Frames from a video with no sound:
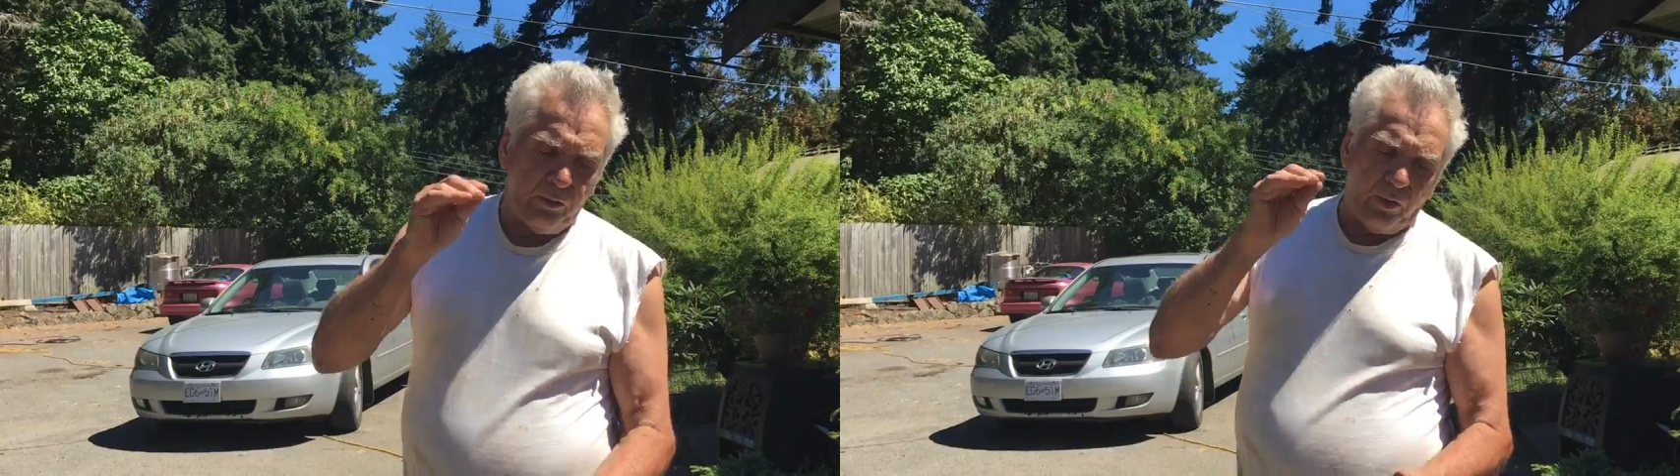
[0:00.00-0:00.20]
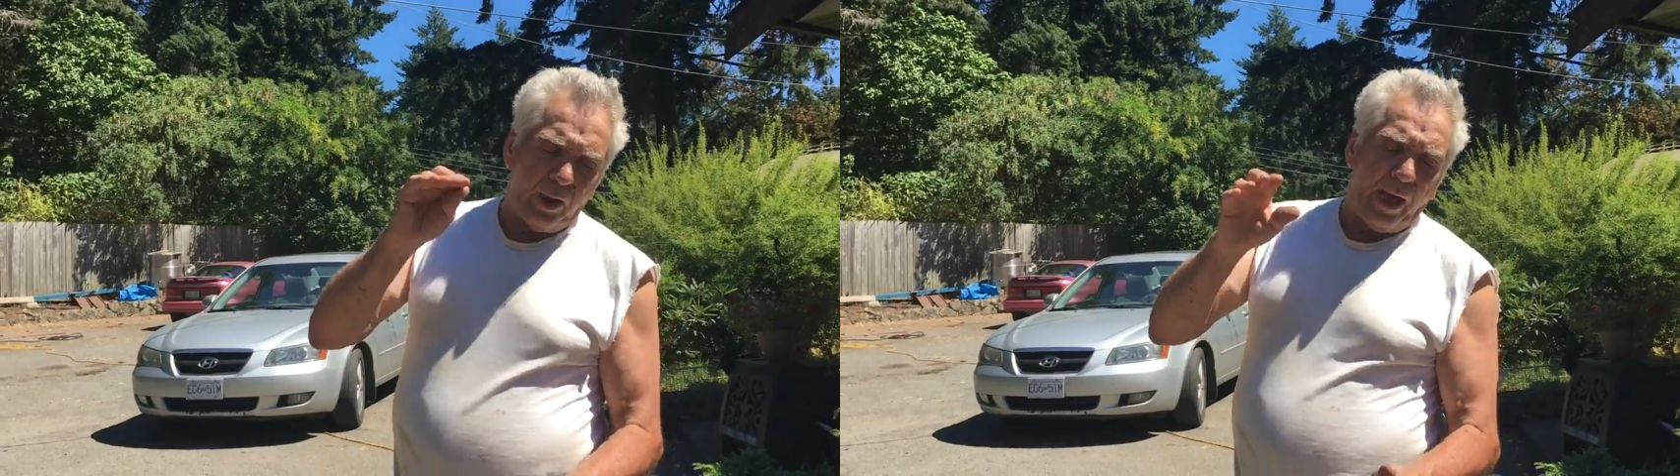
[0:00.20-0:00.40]

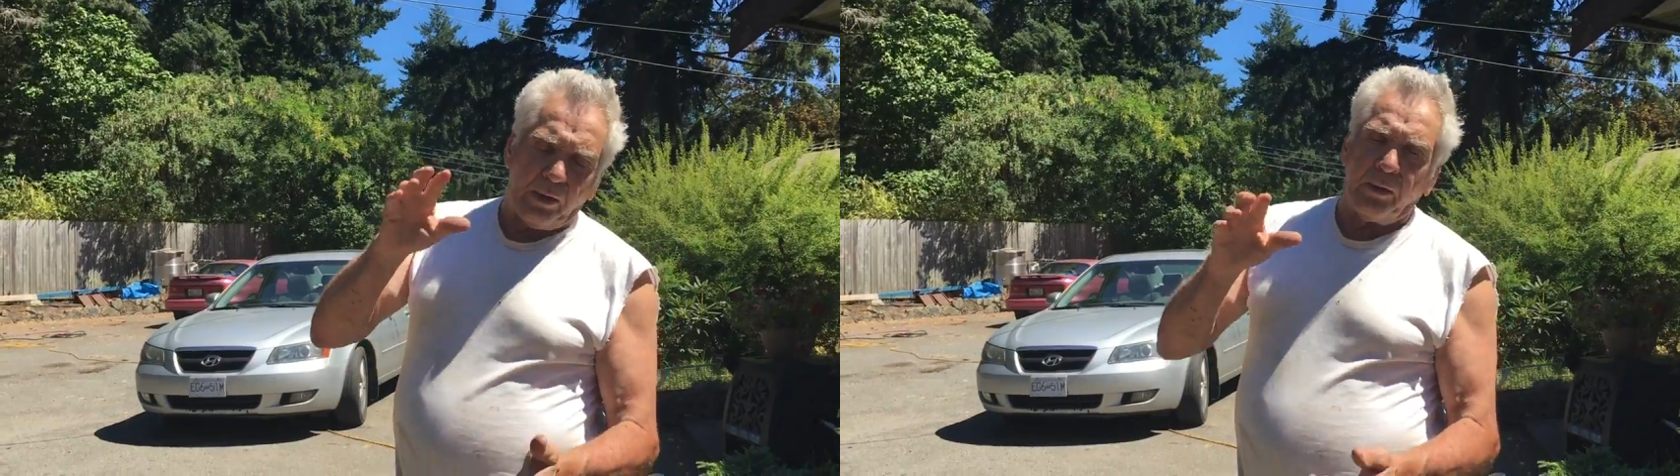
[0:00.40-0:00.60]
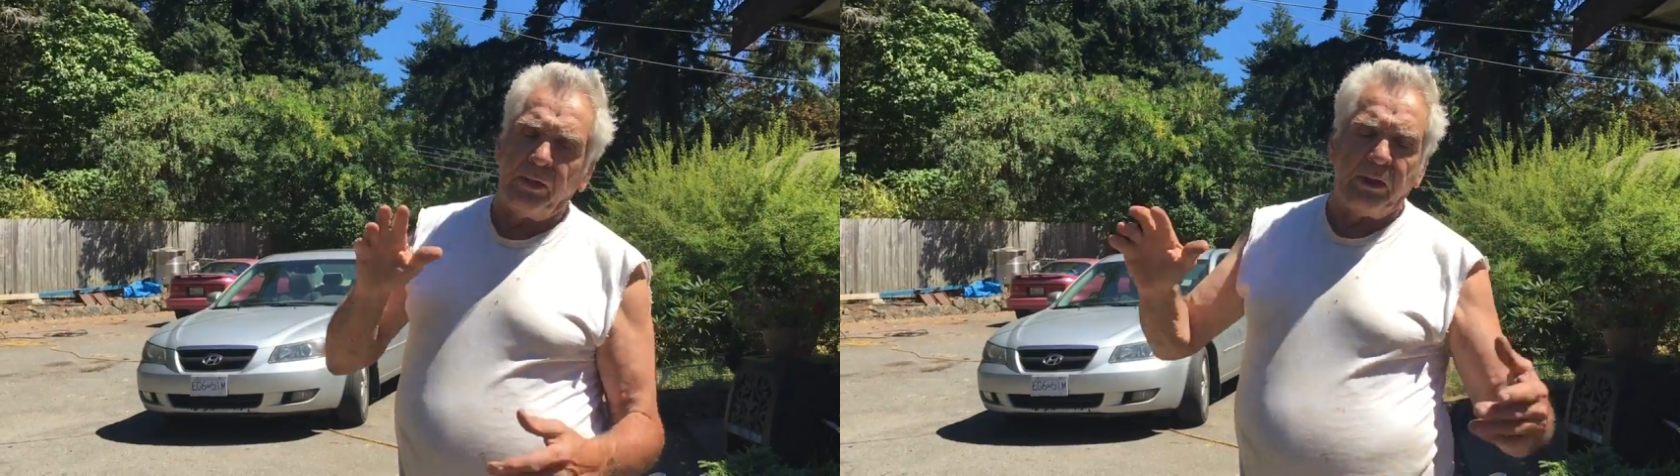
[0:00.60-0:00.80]
the
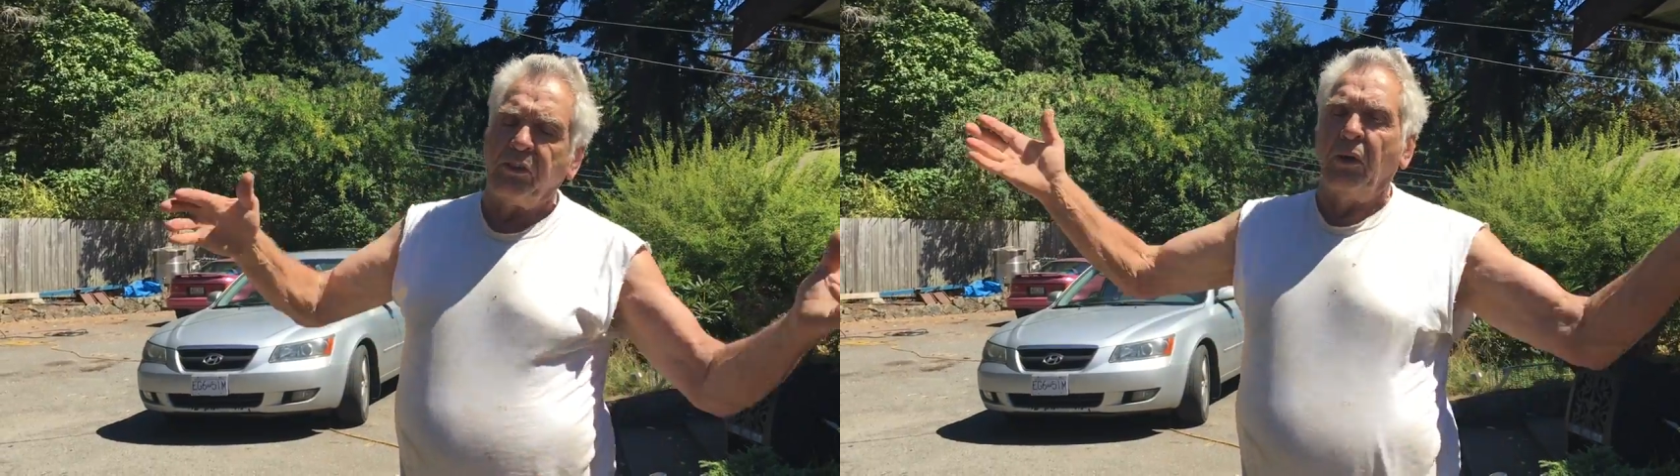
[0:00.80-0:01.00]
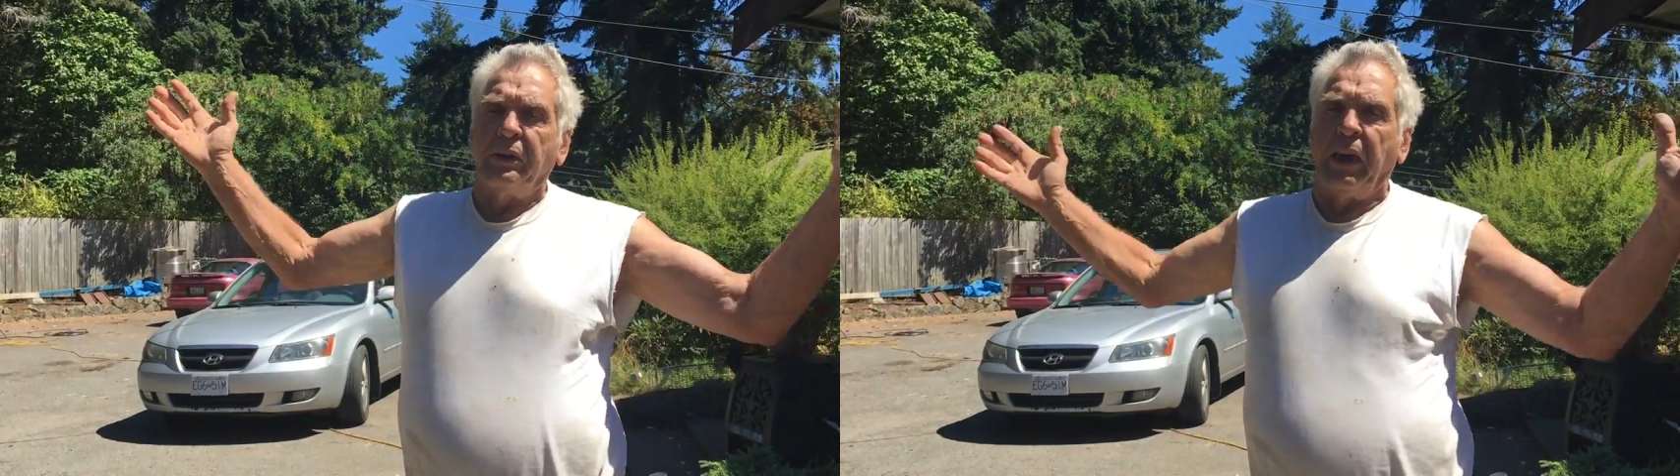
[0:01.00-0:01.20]
letter, they
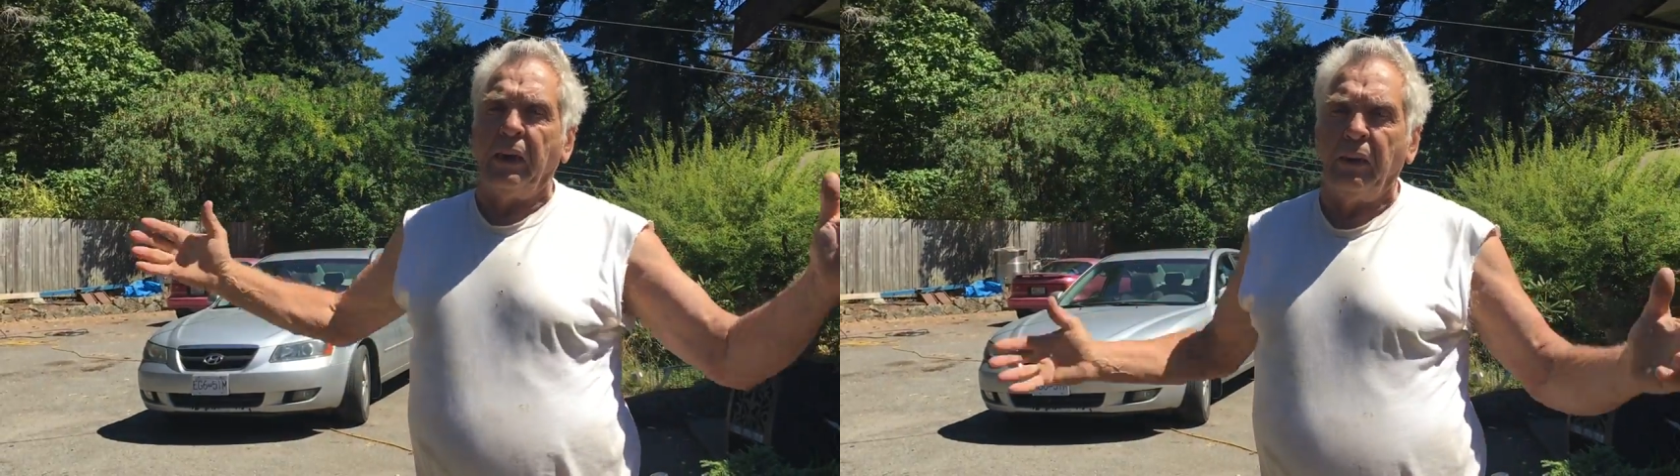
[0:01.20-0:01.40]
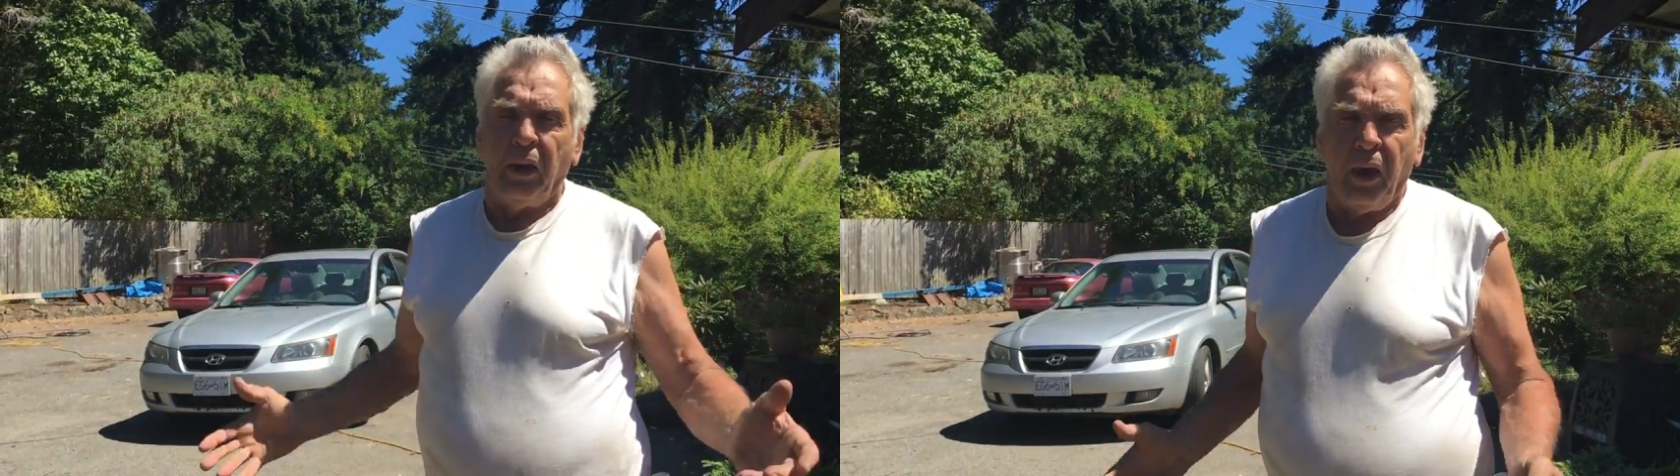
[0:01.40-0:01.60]
say,
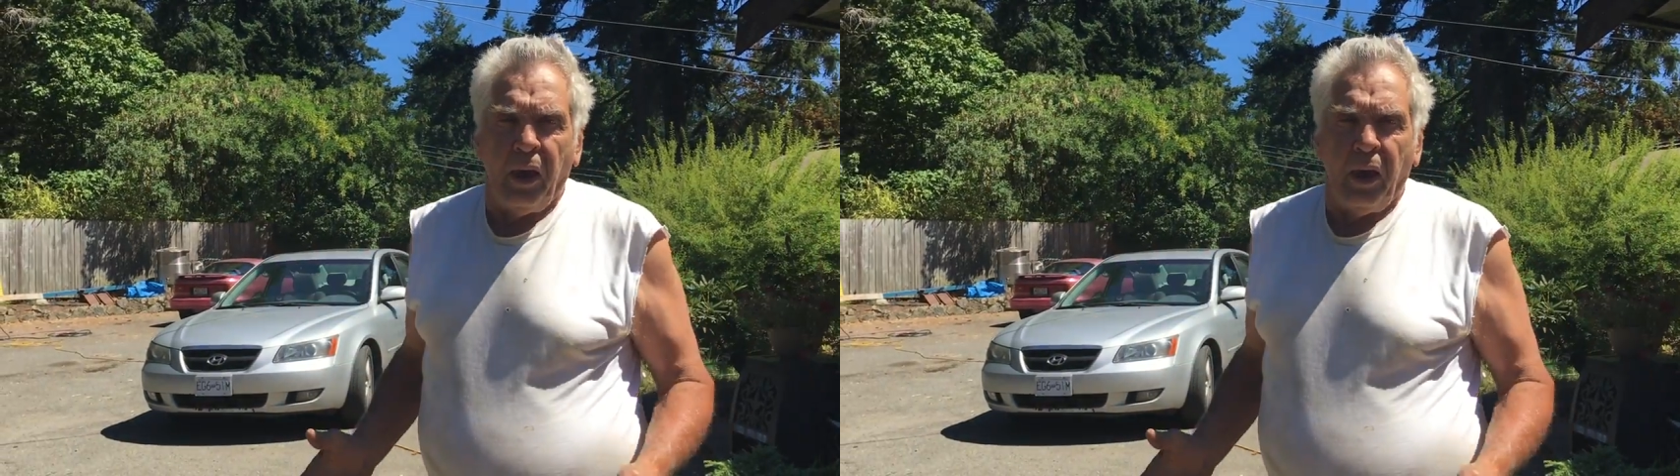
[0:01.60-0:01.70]
"Okay,